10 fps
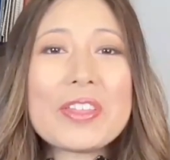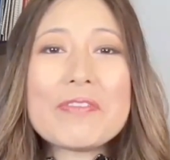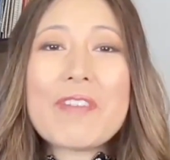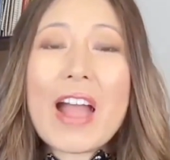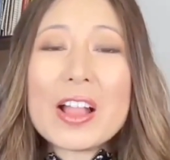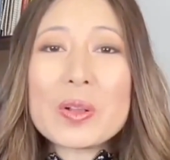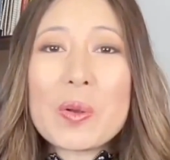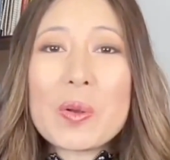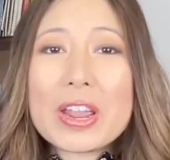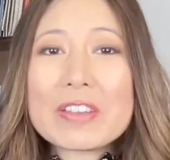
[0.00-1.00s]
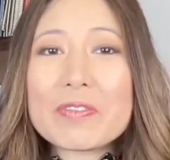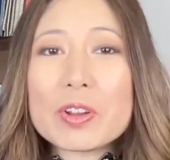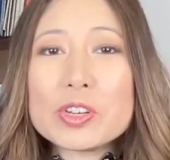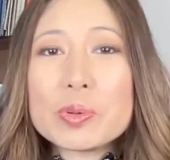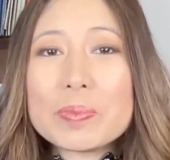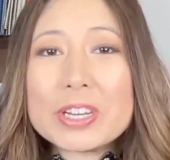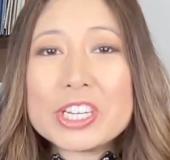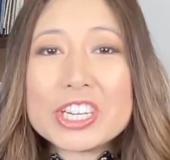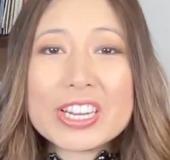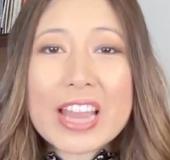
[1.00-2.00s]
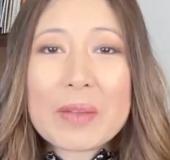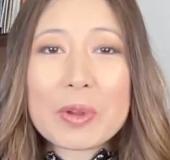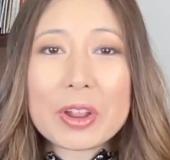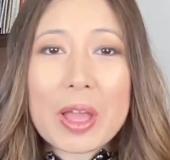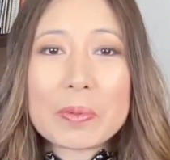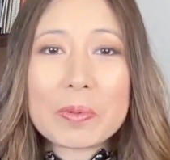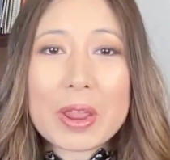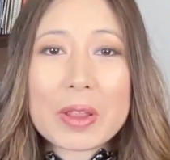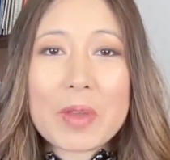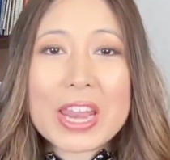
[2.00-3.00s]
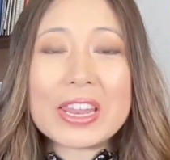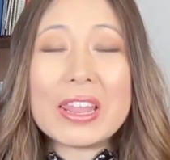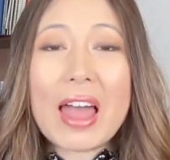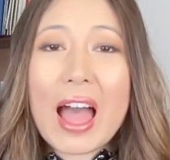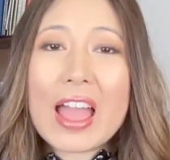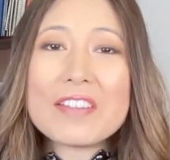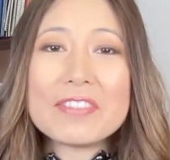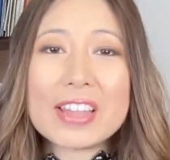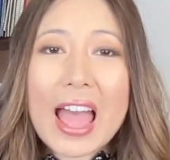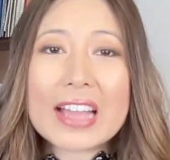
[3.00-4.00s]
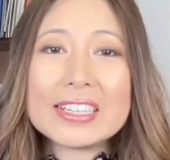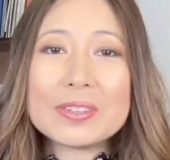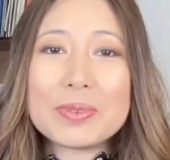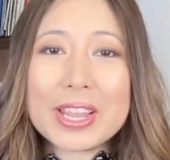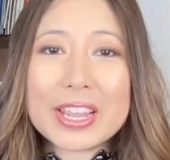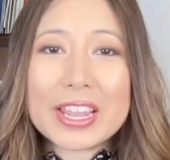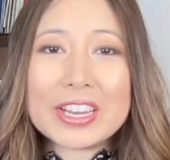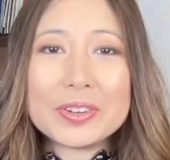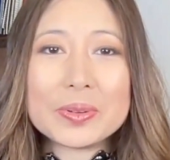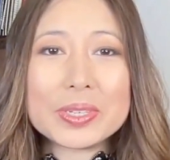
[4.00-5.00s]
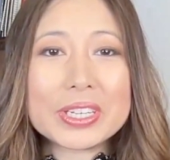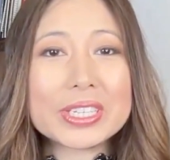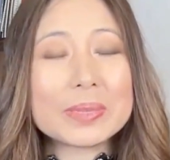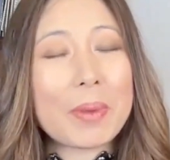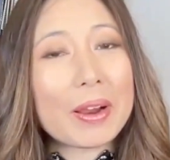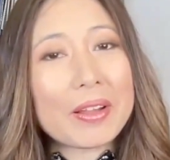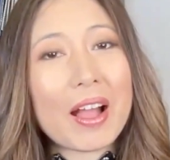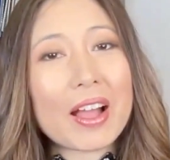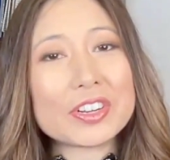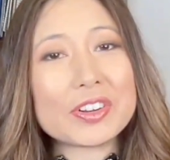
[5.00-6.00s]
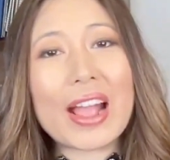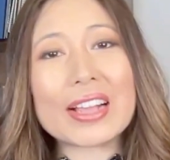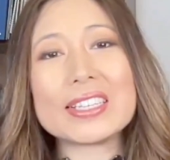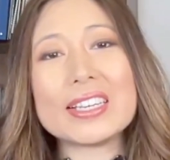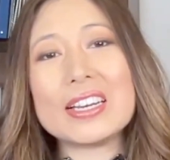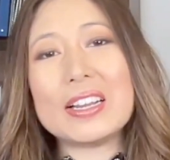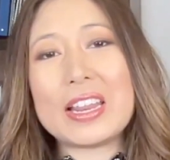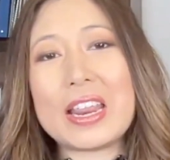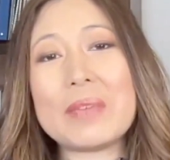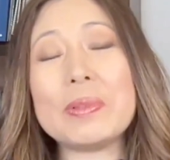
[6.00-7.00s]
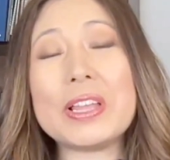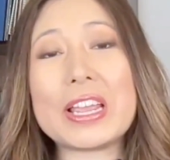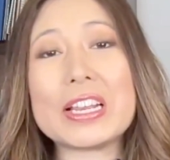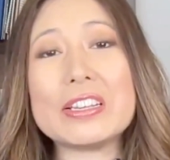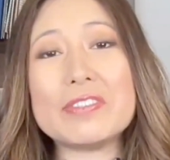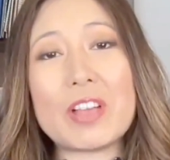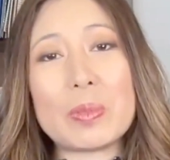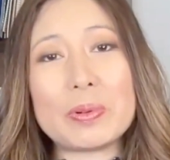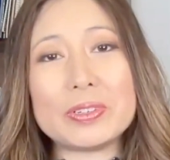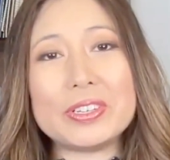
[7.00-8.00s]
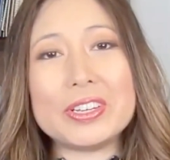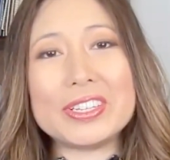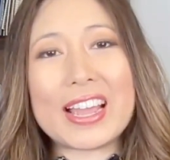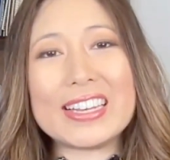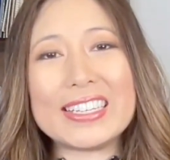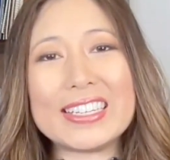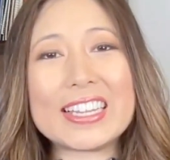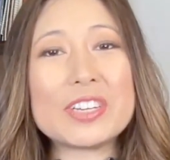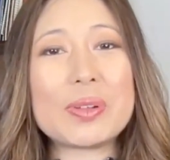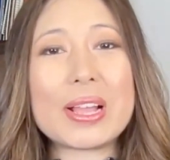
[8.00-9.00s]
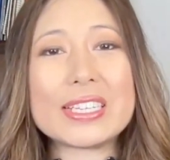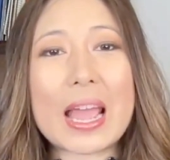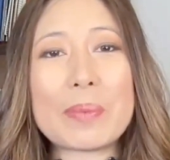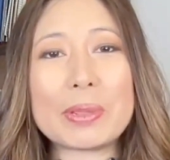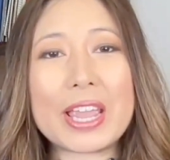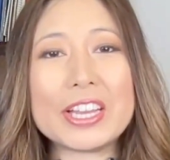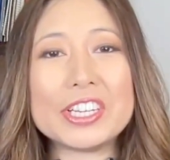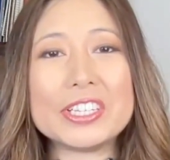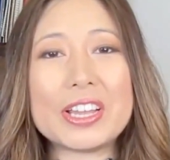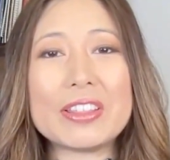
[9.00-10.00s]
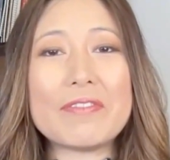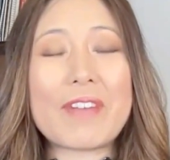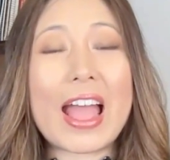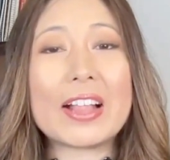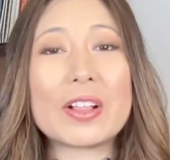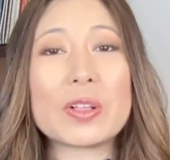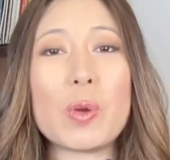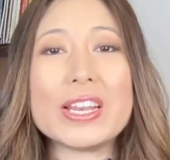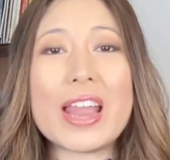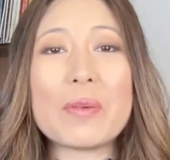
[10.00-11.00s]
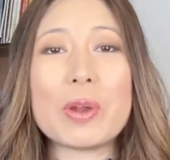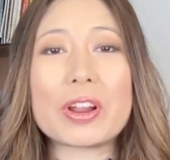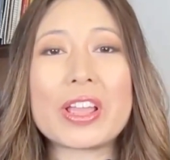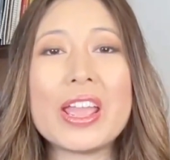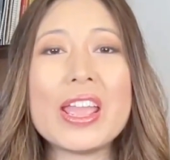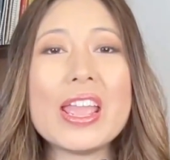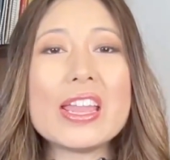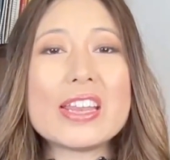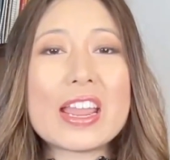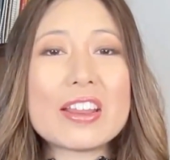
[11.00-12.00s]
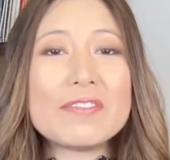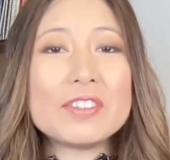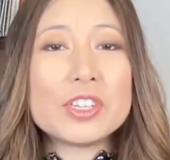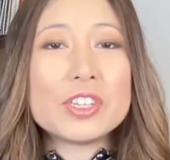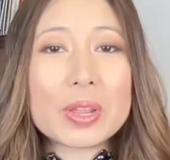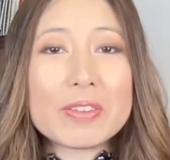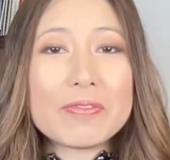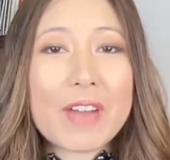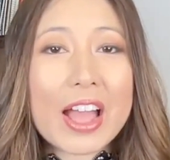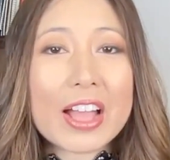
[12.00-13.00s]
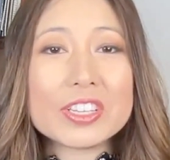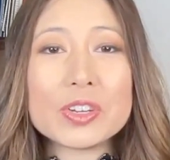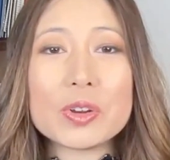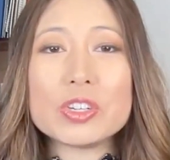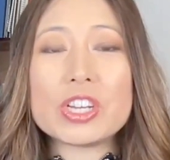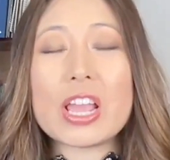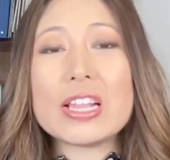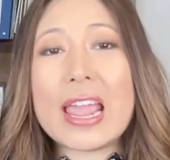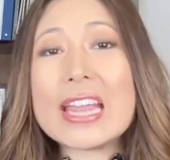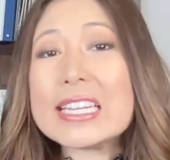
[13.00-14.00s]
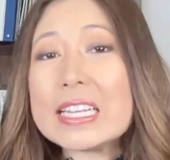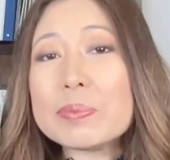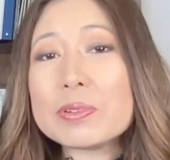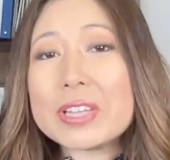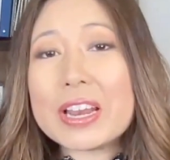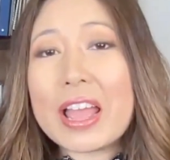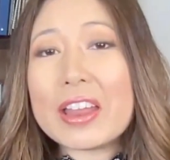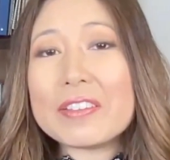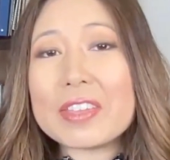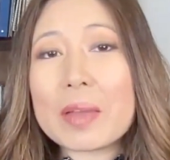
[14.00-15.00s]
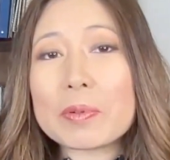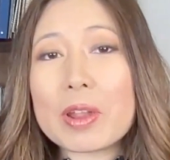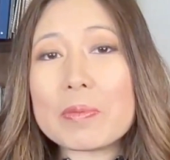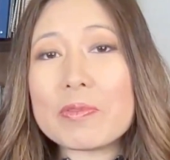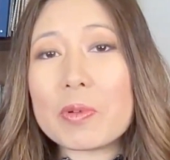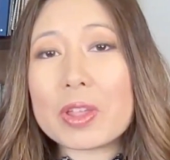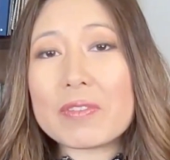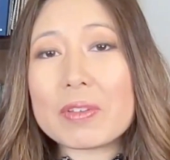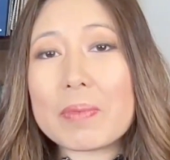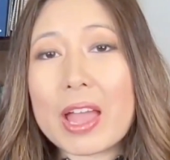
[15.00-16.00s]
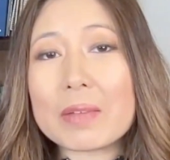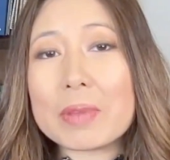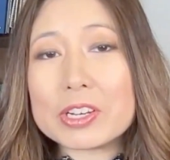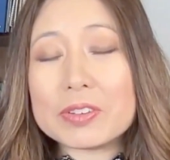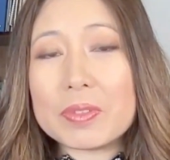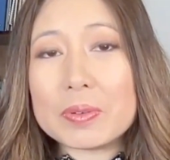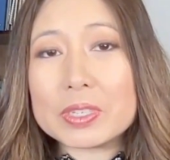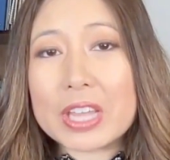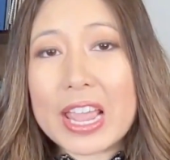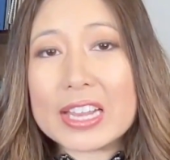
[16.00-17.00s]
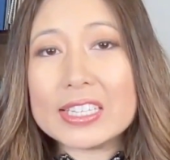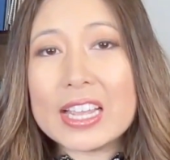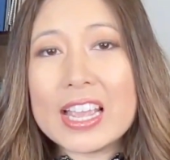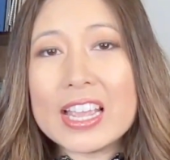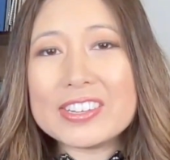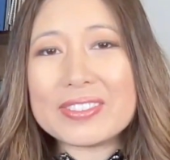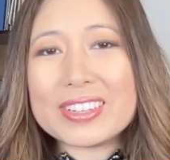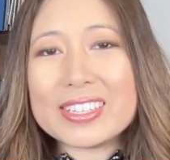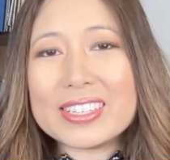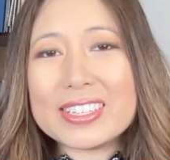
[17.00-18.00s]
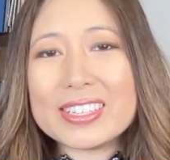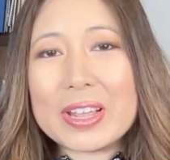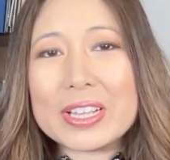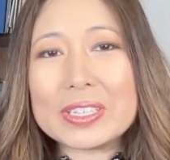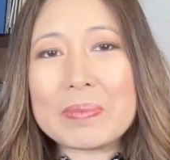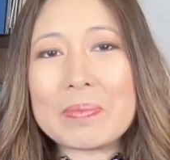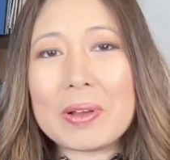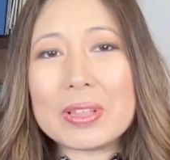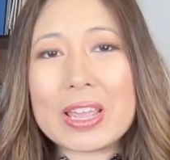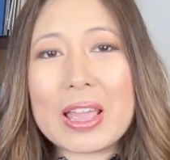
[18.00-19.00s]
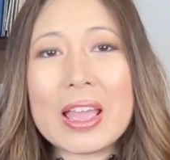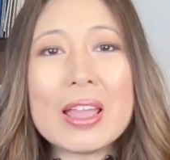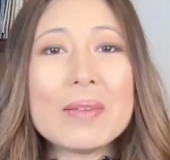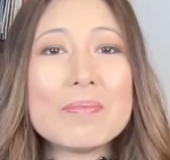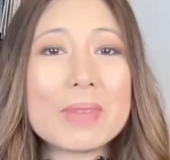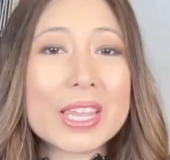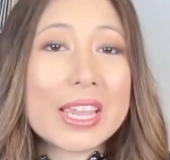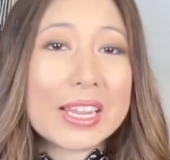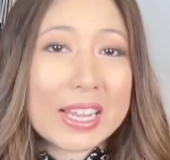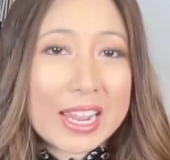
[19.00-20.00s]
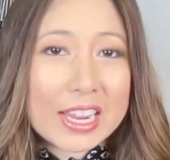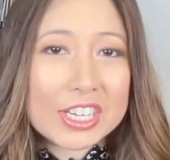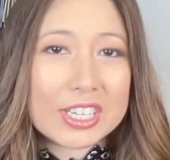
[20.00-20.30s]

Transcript: The Filecoin virtual machine network upgrade went live last week, introducing smart contracts and enabling developers to design decentralized applications on the Filecoin network. Native token files surged 18% ahead of the upgrade before giving back much of those gains. Joining us now is Molly Mackinlay.